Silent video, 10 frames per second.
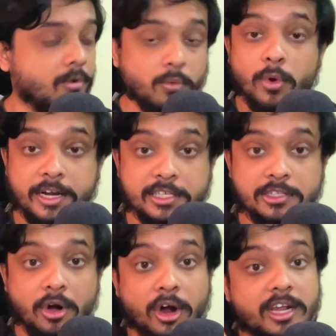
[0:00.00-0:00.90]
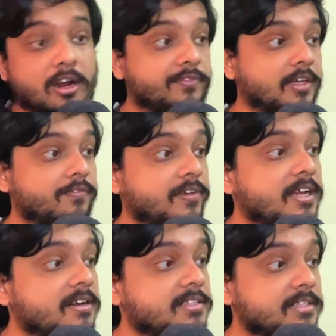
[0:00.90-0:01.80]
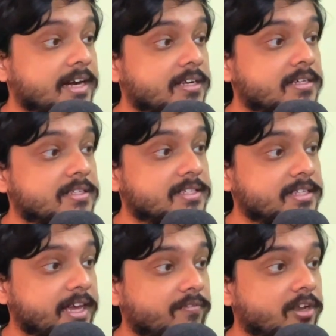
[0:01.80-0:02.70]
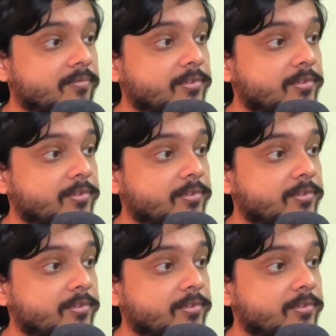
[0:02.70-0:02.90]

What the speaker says: what is the order of the fields that is saved.